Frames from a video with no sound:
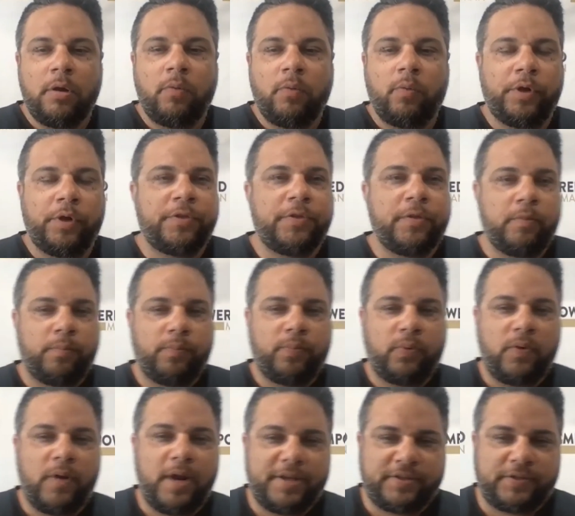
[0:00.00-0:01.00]
with
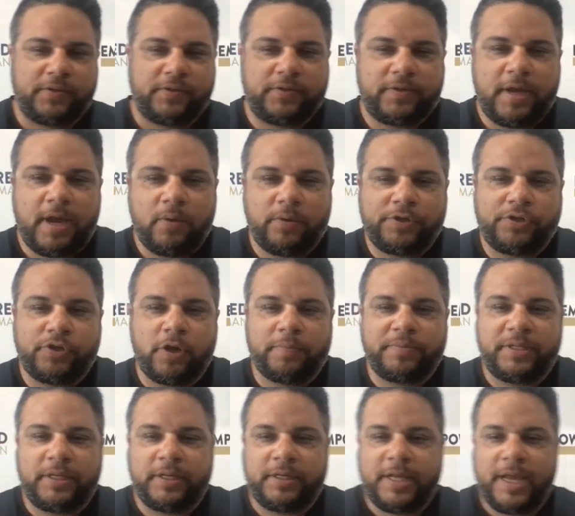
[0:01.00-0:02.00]
presence. How we show up
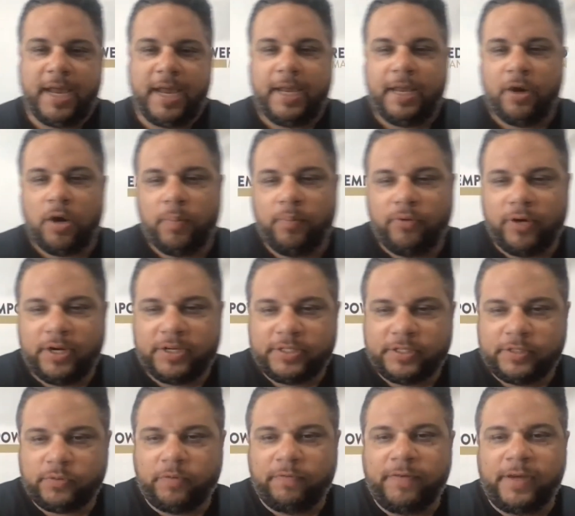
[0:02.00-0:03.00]
today and our
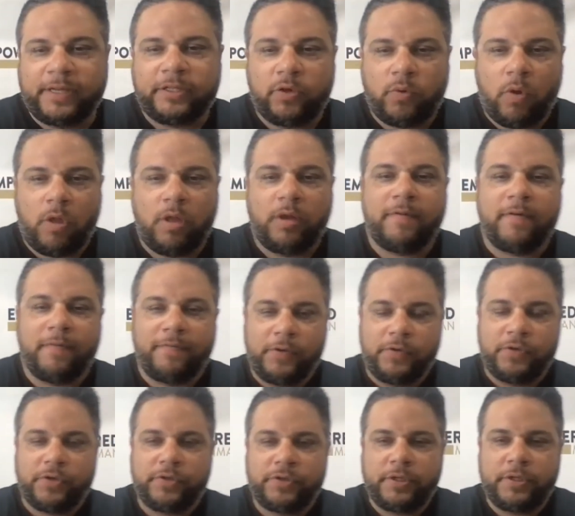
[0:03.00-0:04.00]
presence will affect the quality of our
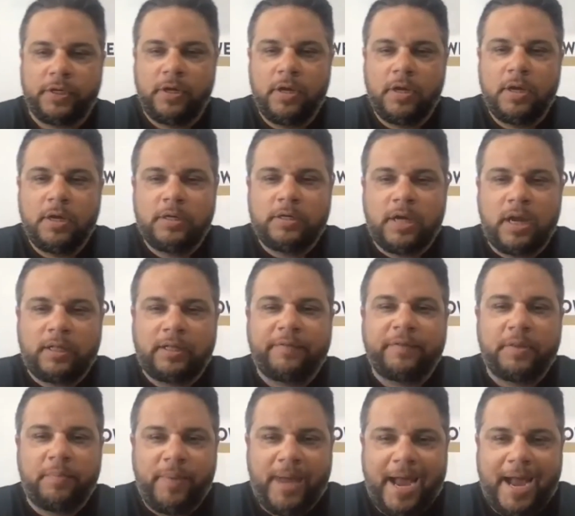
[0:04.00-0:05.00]
futures. Not living
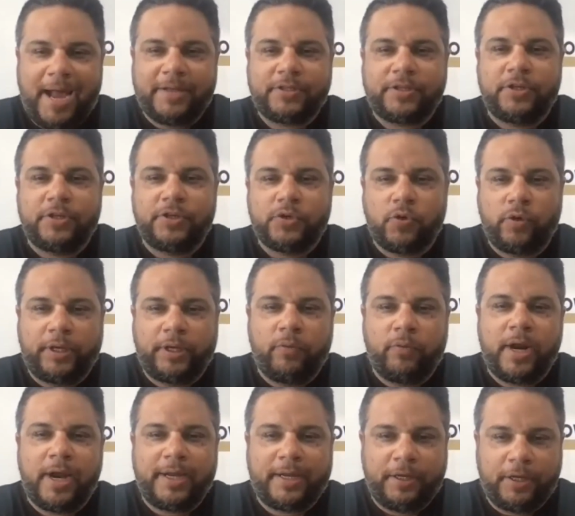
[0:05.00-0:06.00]
in the past, controlling
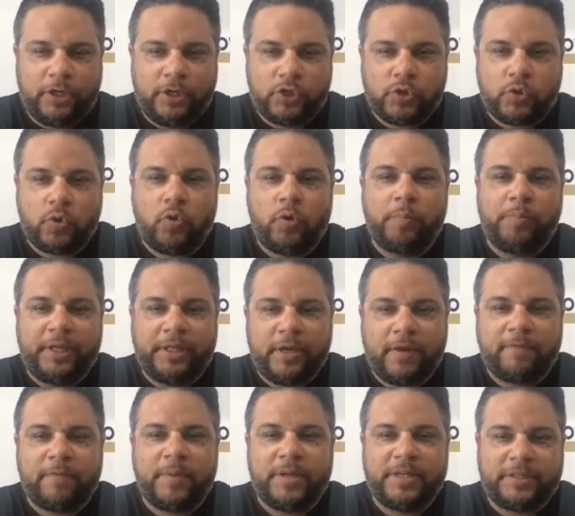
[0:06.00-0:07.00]
what I can control, being
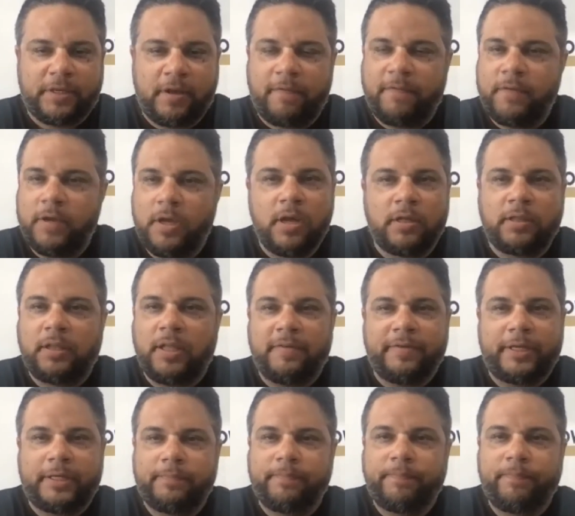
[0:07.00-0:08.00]
there for myself. Love it.